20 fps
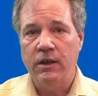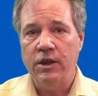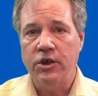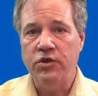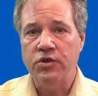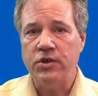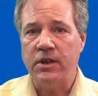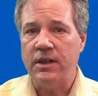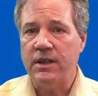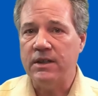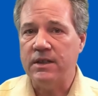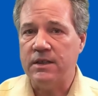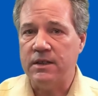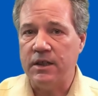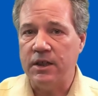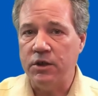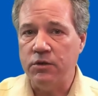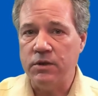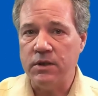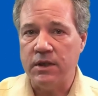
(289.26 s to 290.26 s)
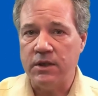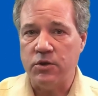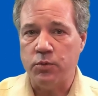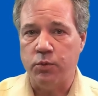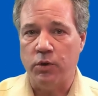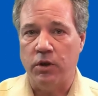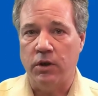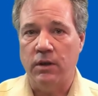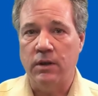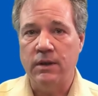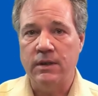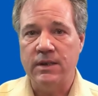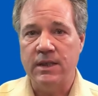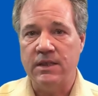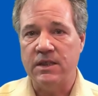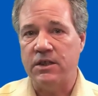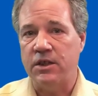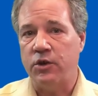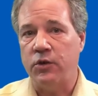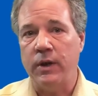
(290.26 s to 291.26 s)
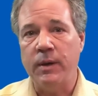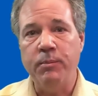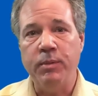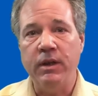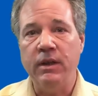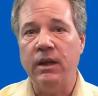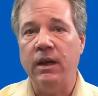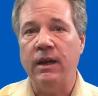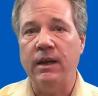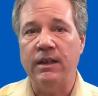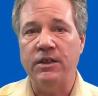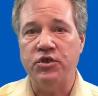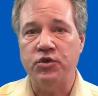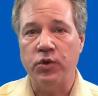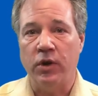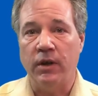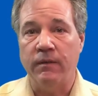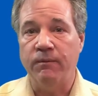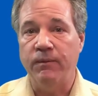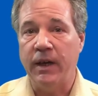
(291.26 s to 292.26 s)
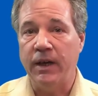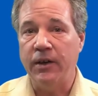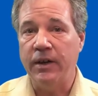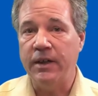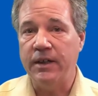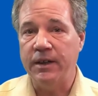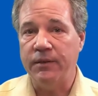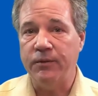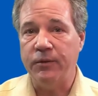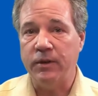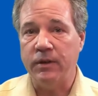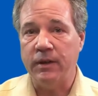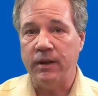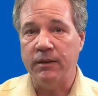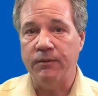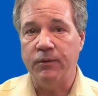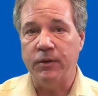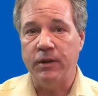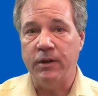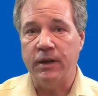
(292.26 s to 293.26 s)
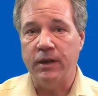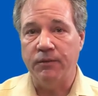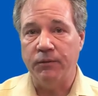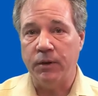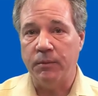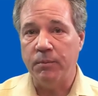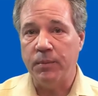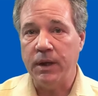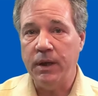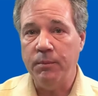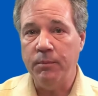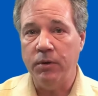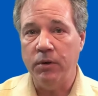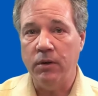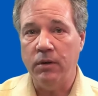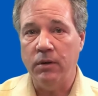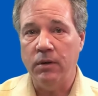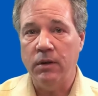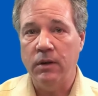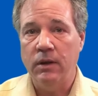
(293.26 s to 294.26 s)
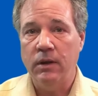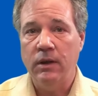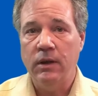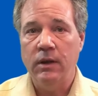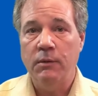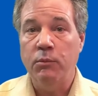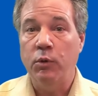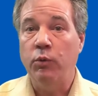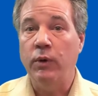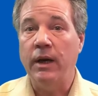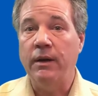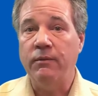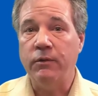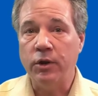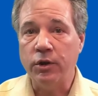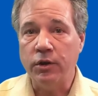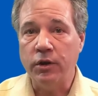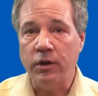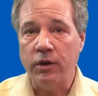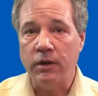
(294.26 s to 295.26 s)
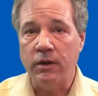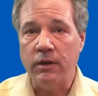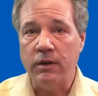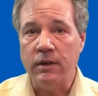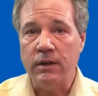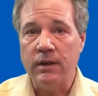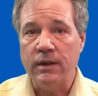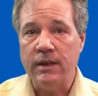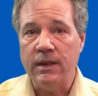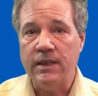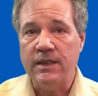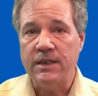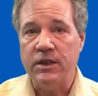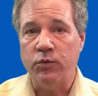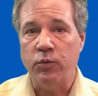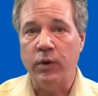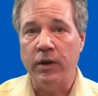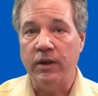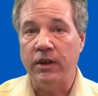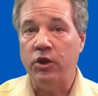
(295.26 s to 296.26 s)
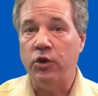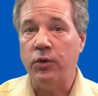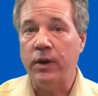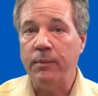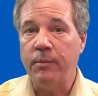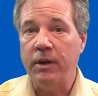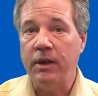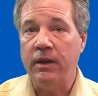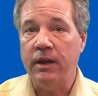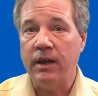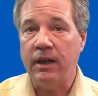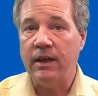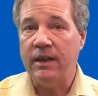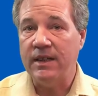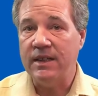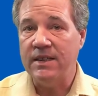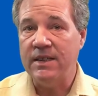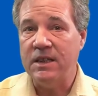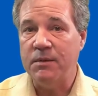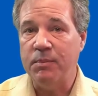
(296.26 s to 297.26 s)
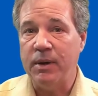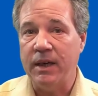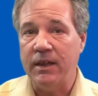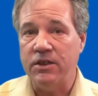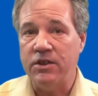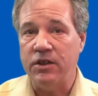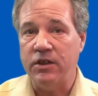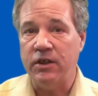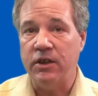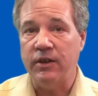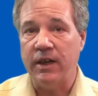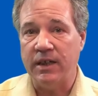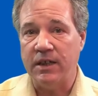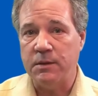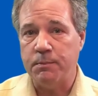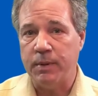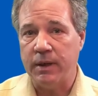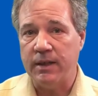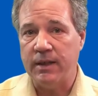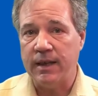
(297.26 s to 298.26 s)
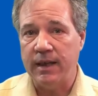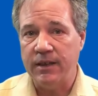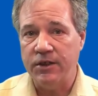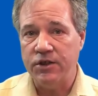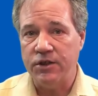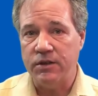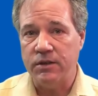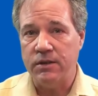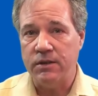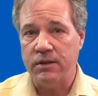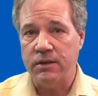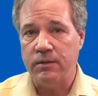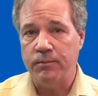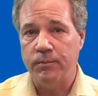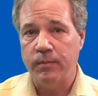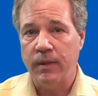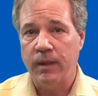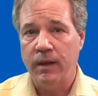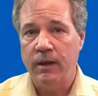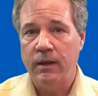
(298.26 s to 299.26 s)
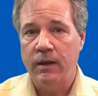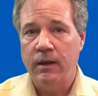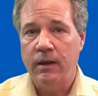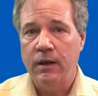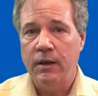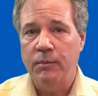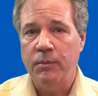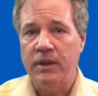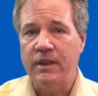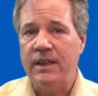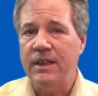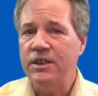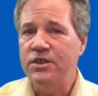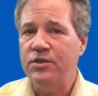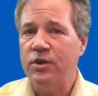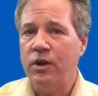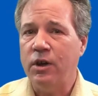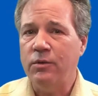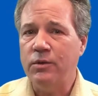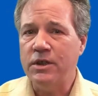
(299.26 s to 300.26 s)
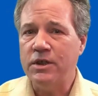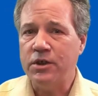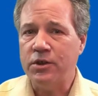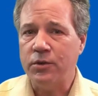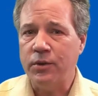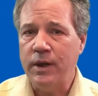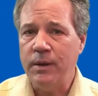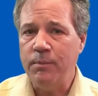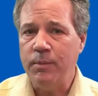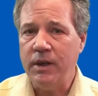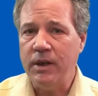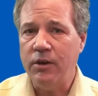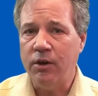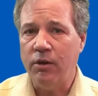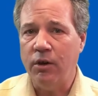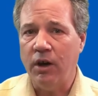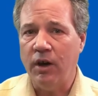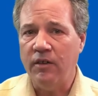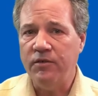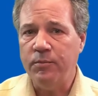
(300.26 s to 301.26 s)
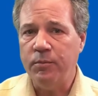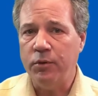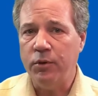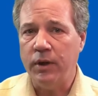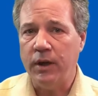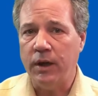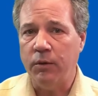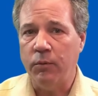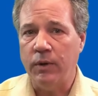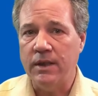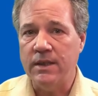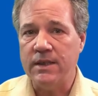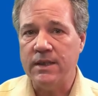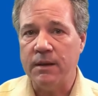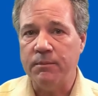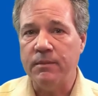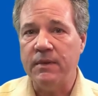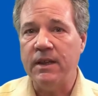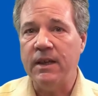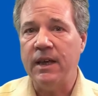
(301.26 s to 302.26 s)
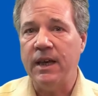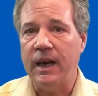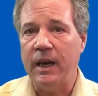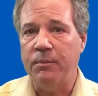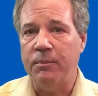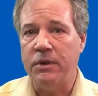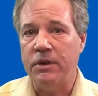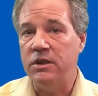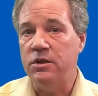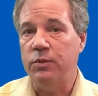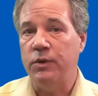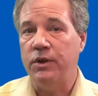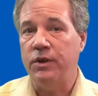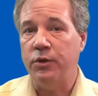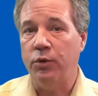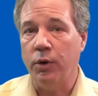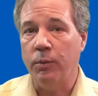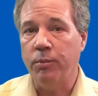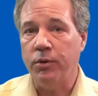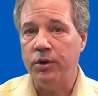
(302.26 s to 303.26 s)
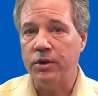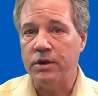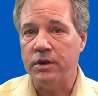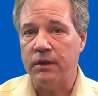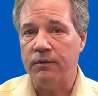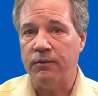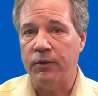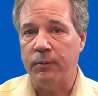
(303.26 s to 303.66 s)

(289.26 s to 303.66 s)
Usually this is a useless word, since the creepy line is drawn very differently for different people. But what I've learned is that where the creepy line is depends on their expectations. But things are always creepy or off-putting when something happens with your personal